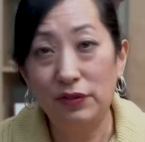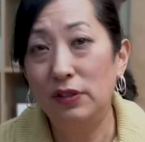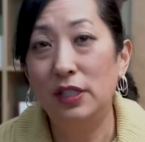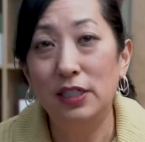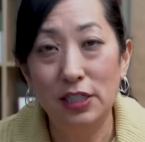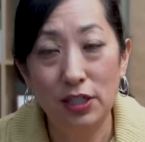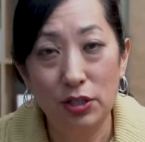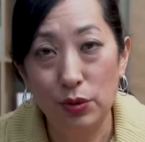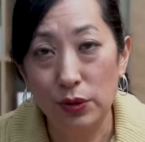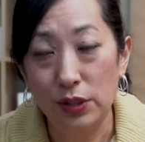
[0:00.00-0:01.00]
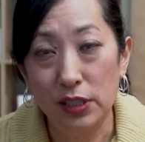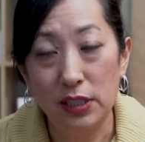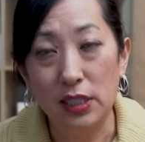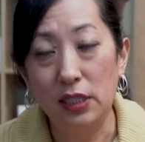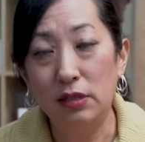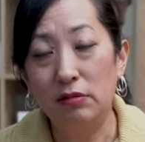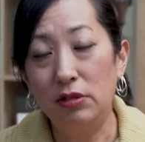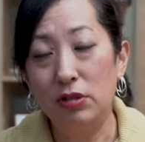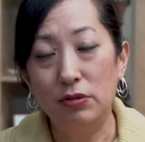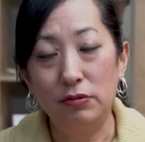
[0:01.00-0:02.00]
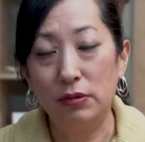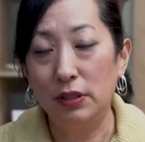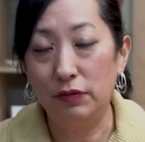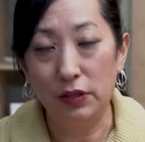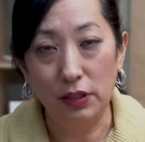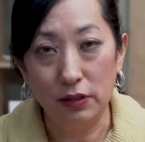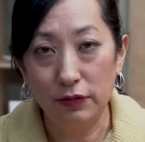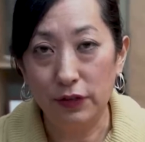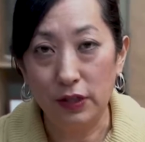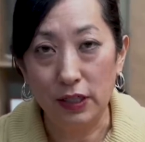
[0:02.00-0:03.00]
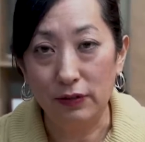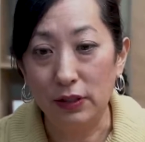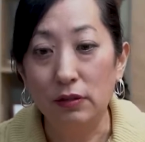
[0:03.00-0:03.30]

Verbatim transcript: you're not into the touristy scene, you don't live near Fifth Avenue